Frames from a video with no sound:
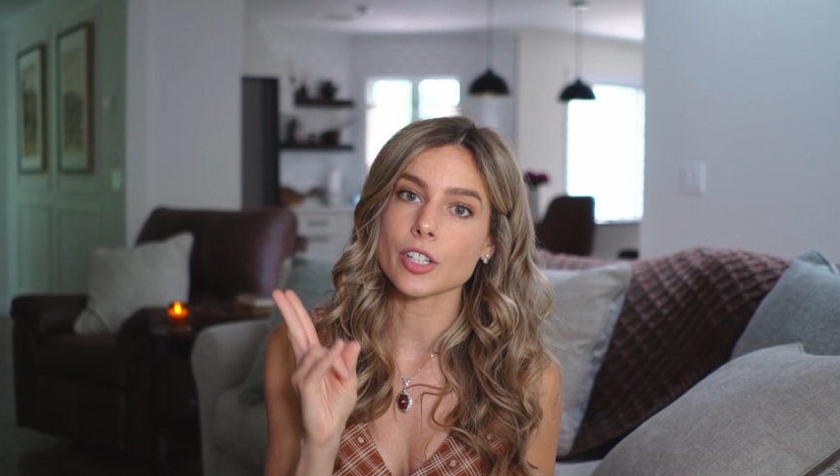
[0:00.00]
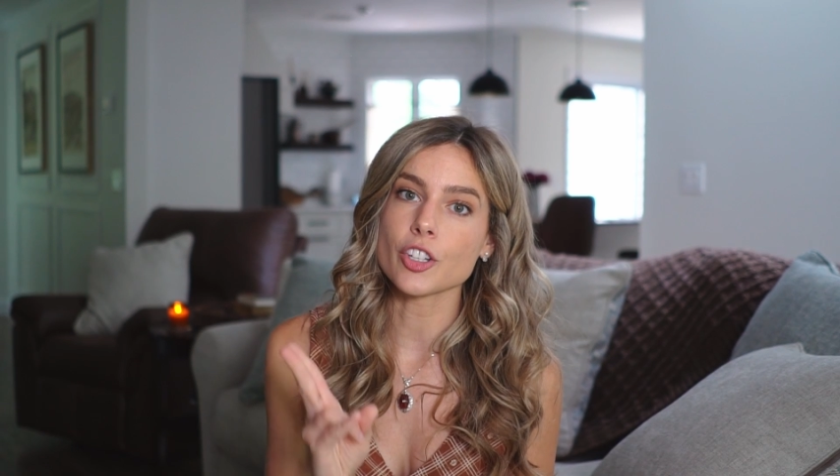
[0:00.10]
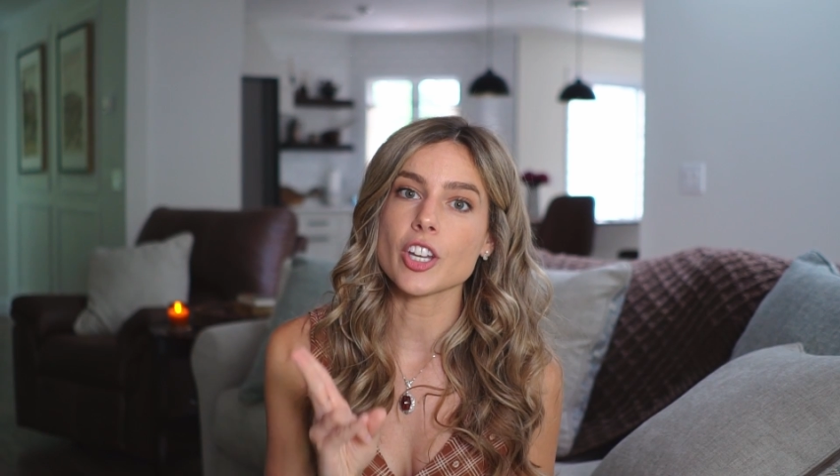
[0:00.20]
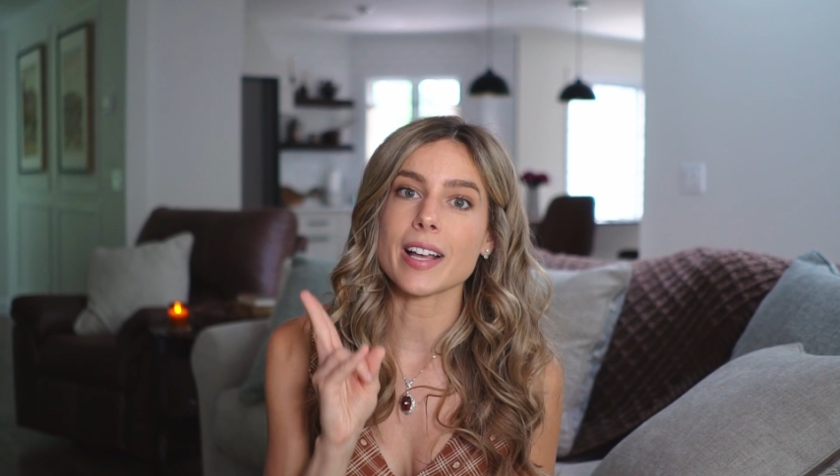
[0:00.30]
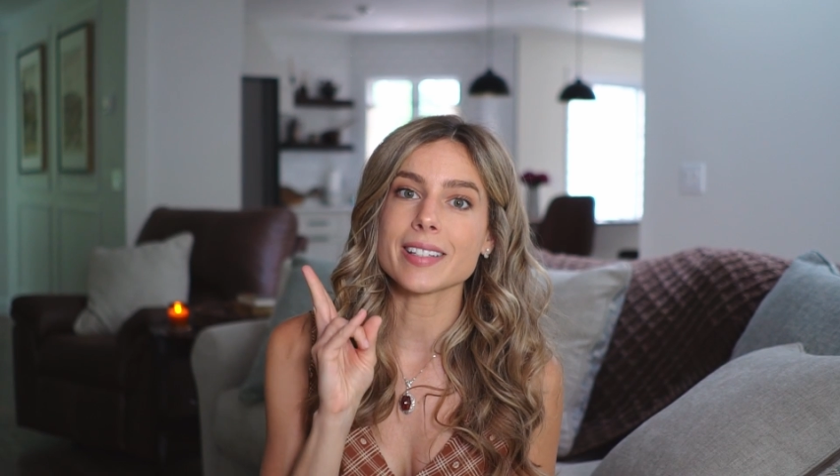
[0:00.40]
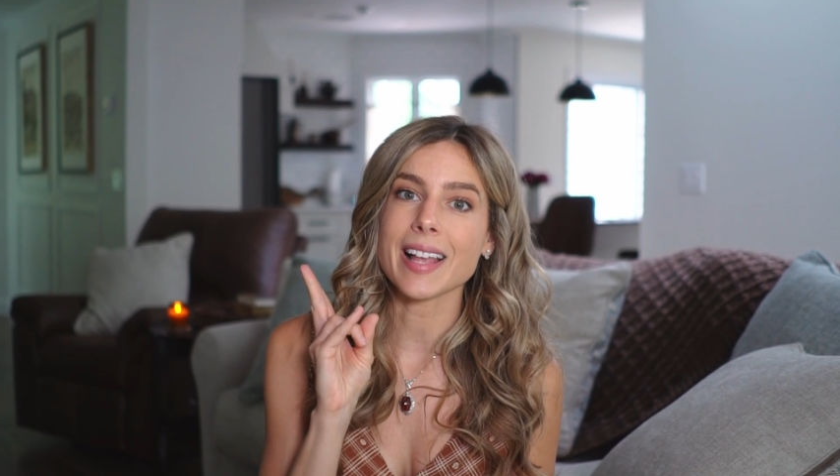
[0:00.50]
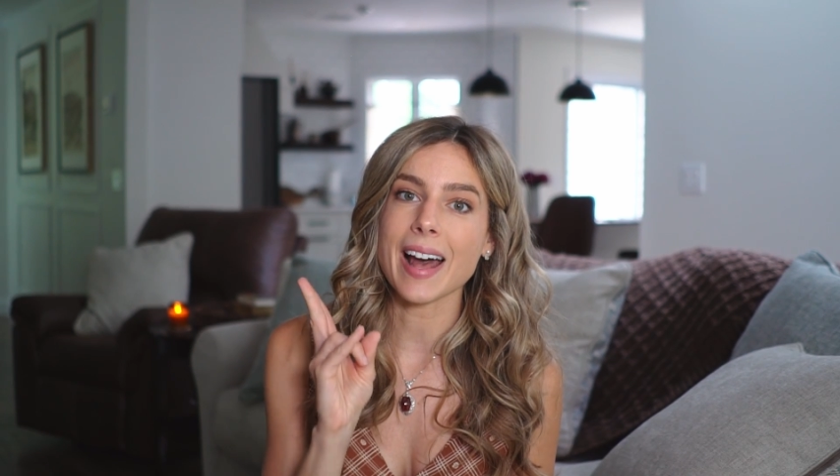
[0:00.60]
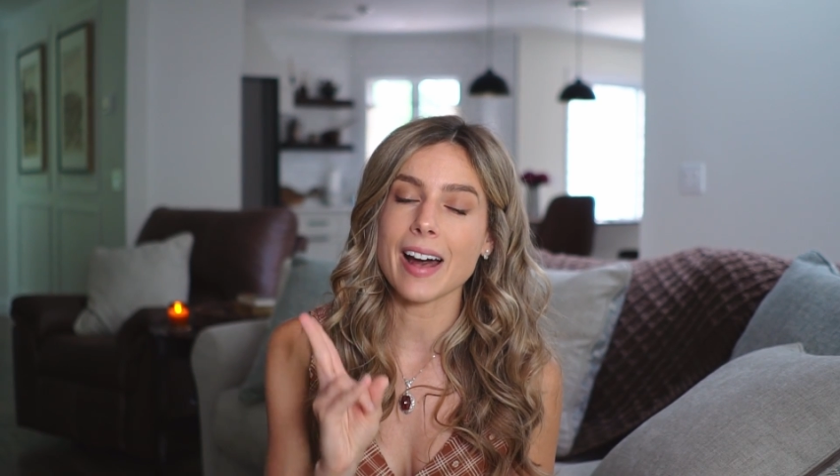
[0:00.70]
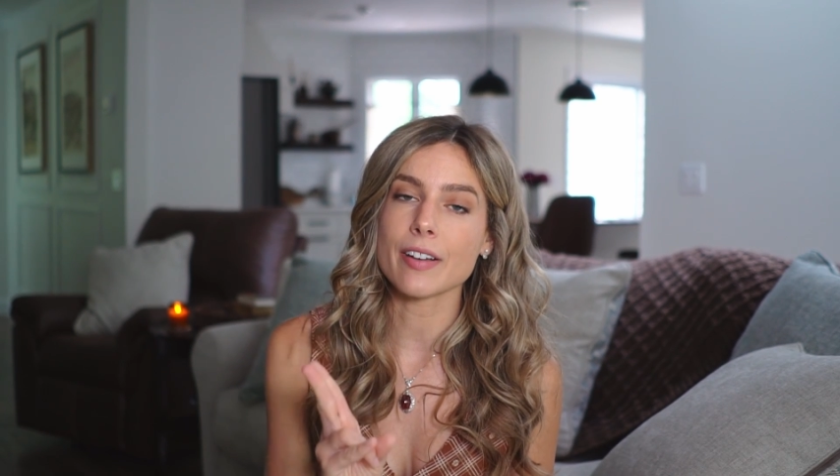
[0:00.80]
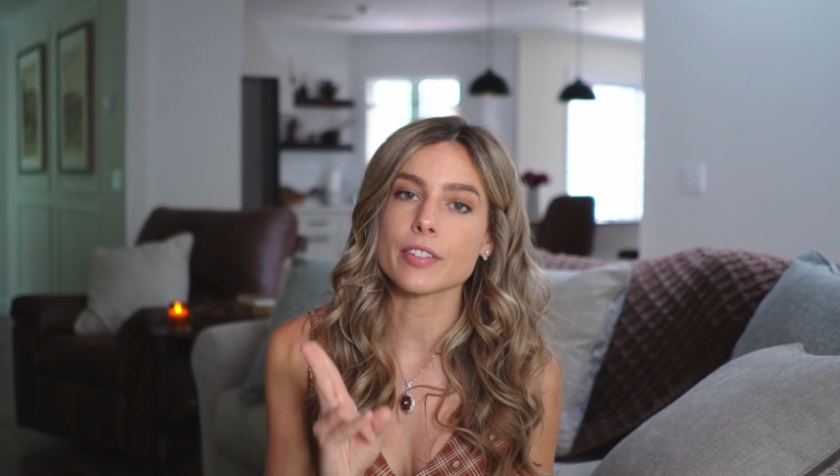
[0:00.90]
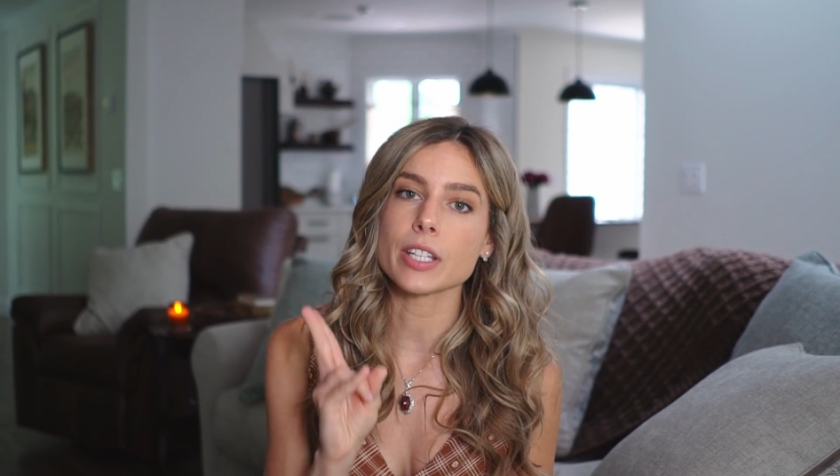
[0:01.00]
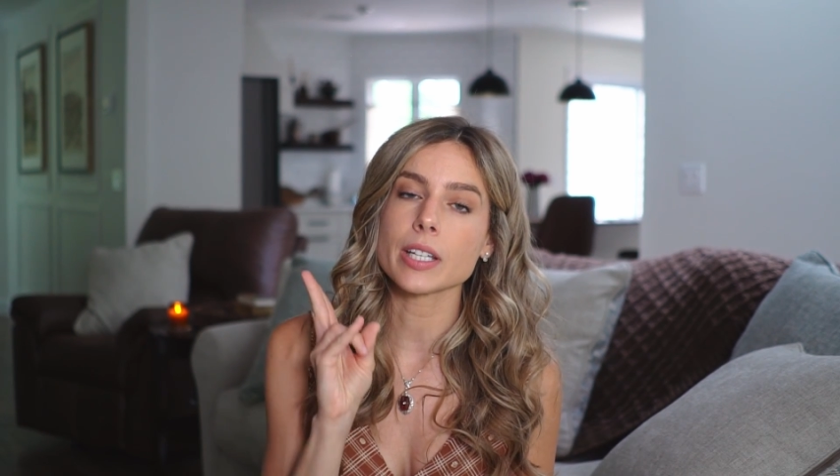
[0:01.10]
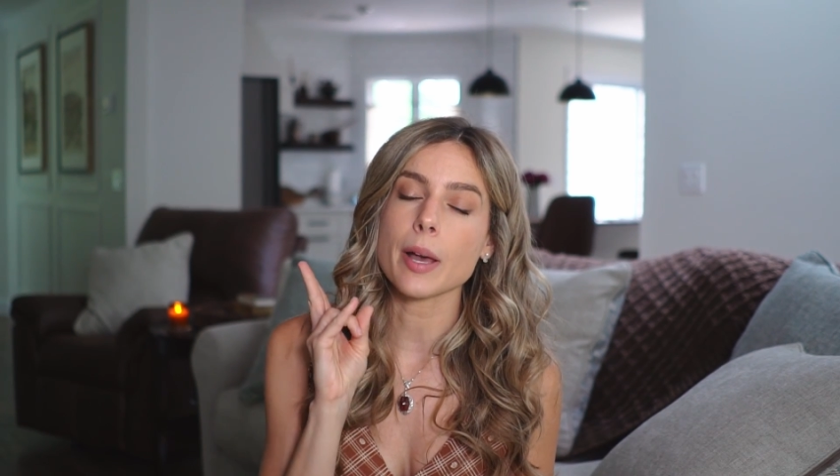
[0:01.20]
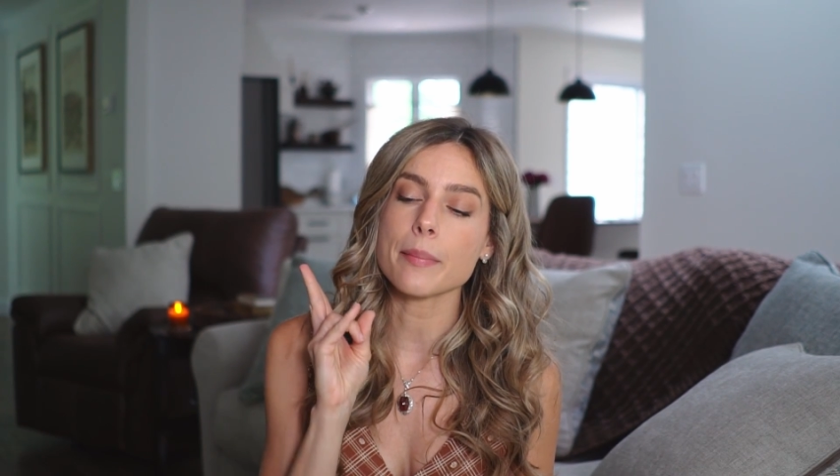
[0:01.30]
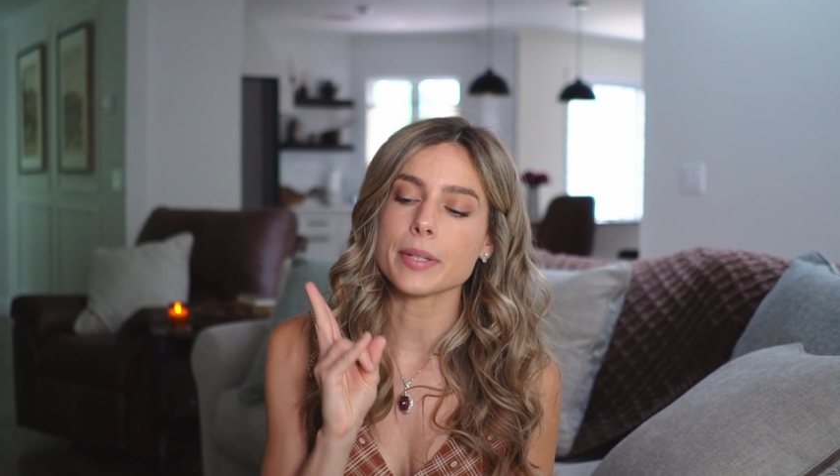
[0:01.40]
such as
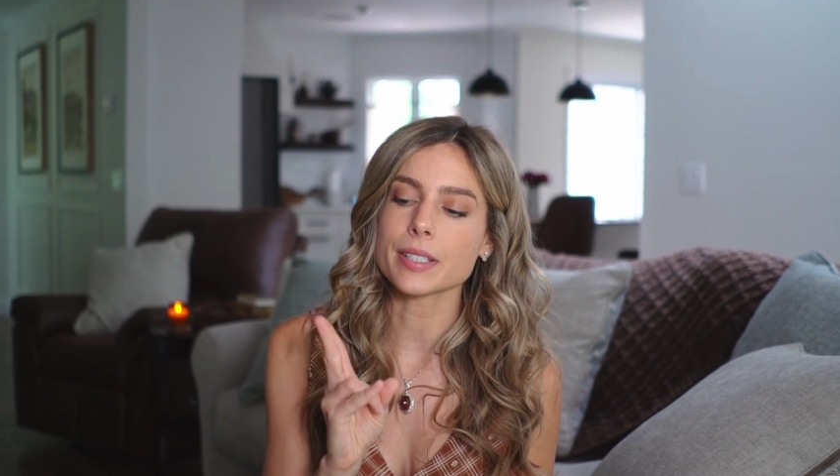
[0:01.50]
having